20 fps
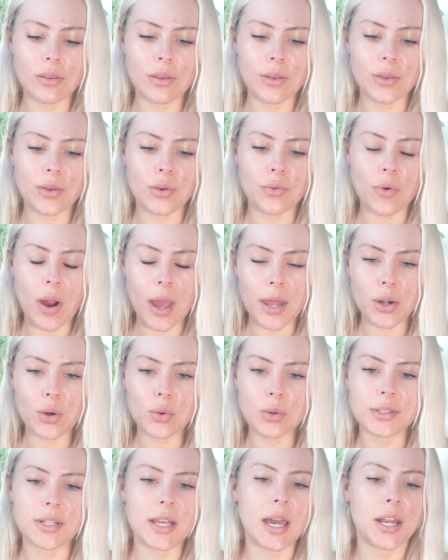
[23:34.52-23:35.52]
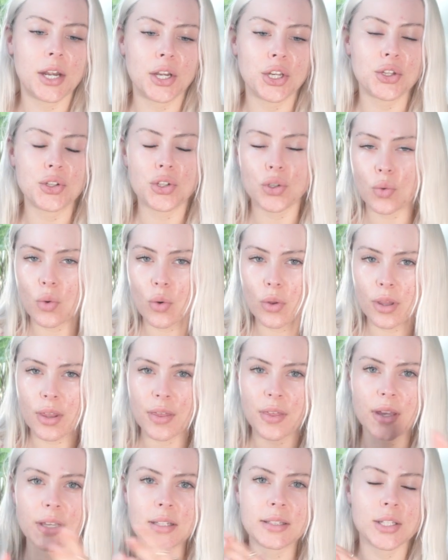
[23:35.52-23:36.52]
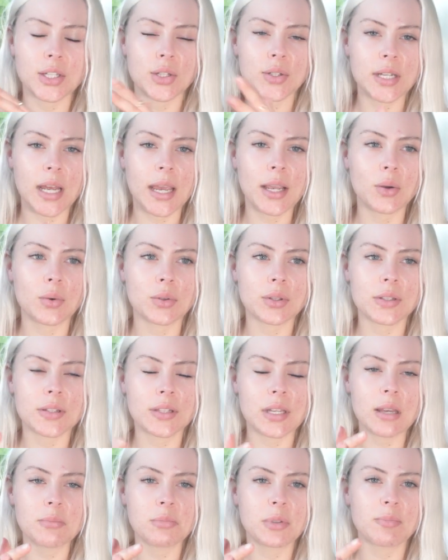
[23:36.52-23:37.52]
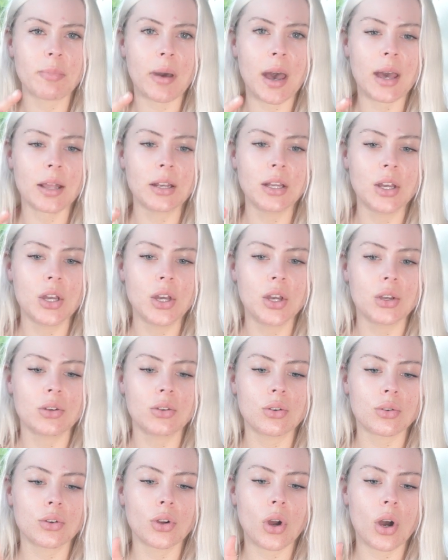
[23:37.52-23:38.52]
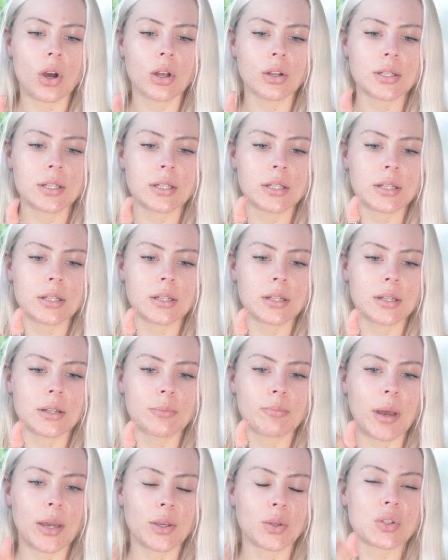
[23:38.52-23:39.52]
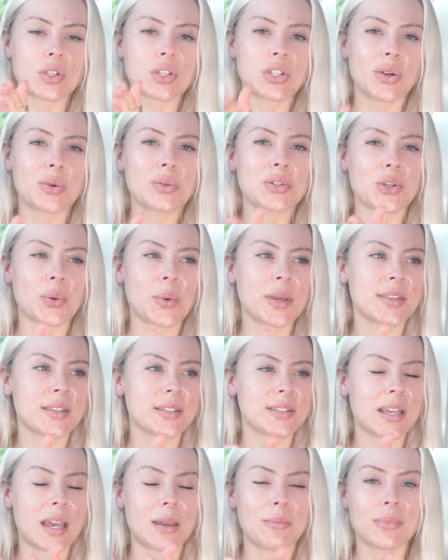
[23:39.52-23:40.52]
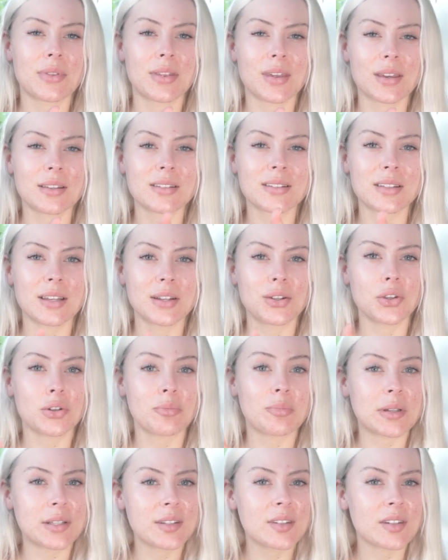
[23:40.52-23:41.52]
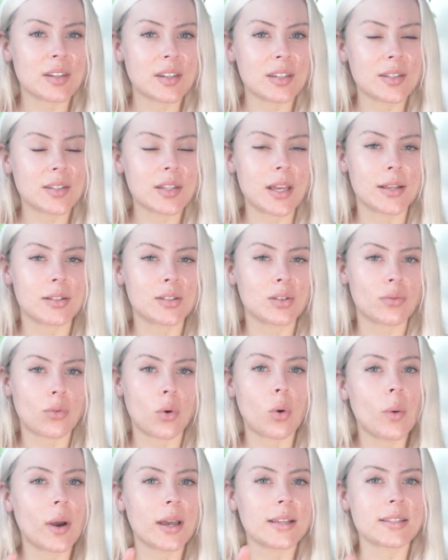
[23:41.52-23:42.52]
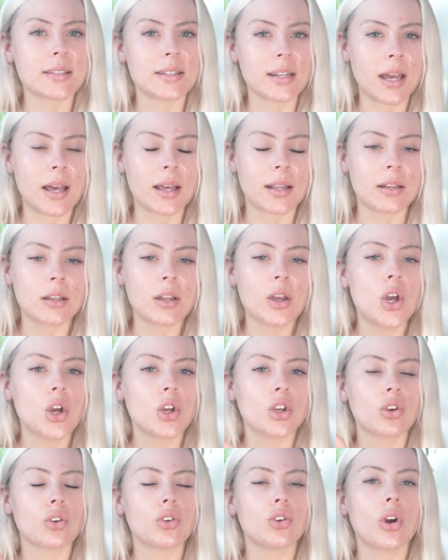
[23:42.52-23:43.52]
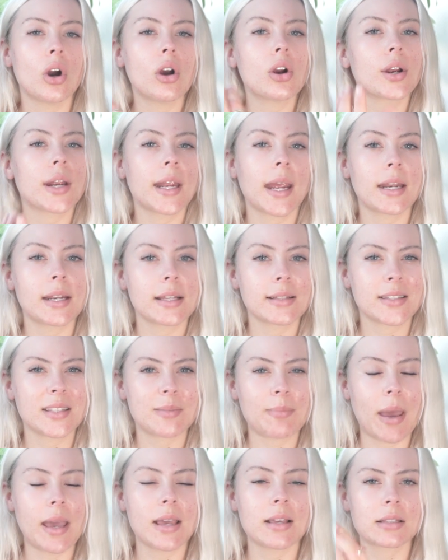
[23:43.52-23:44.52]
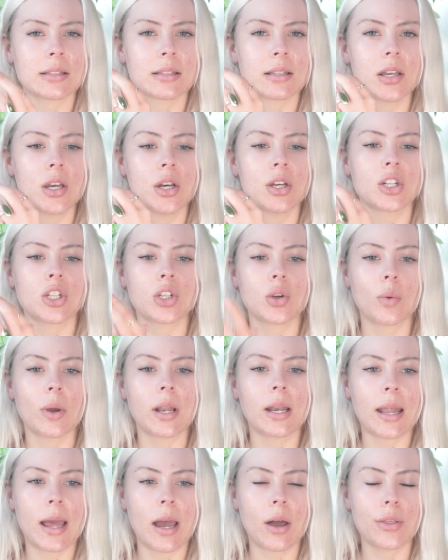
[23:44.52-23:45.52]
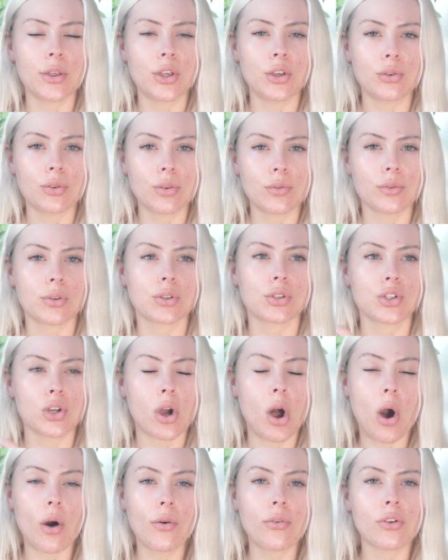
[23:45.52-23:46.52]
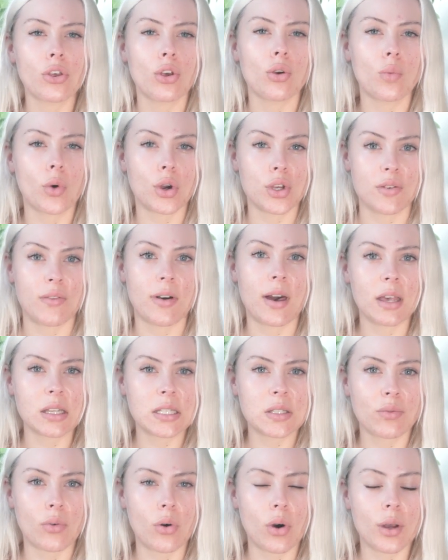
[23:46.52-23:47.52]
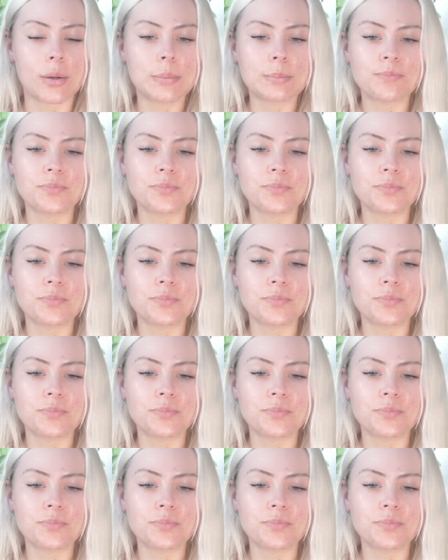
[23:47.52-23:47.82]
you write it all down and you do all the things and you take all the steps, but you're still doing the same things in your business as you've always done. You're not creating space to allow the universe to offer you what you've asked for,